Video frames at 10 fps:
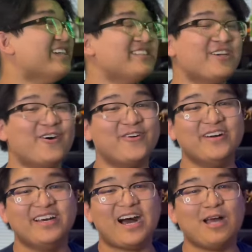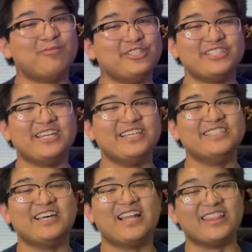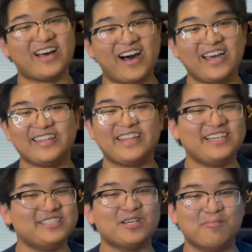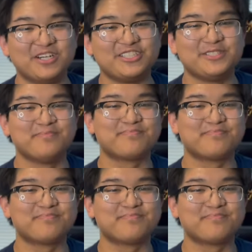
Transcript: So I appreciate it a lot. Thank you so much.